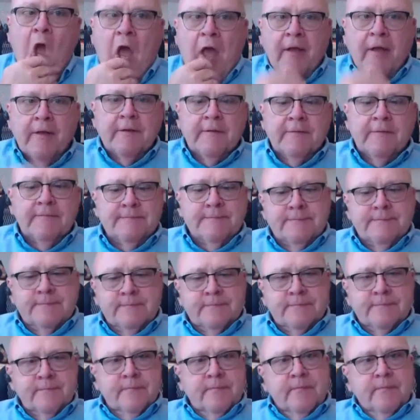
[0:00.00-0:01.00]

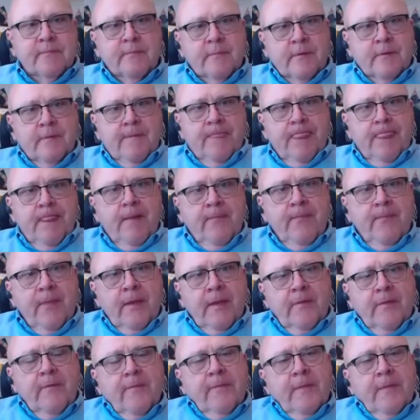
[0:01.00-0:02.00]

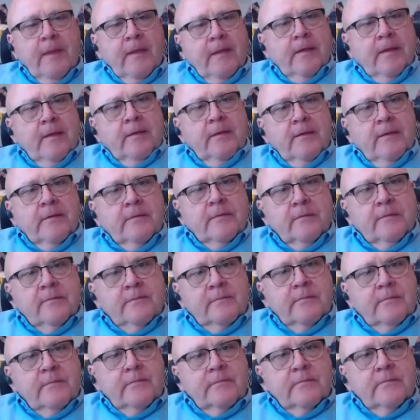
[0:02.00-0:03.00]

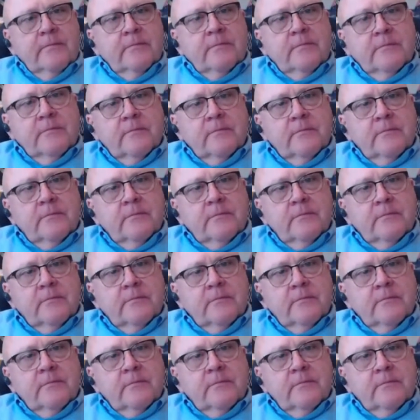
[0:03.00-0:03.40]
(not speaking)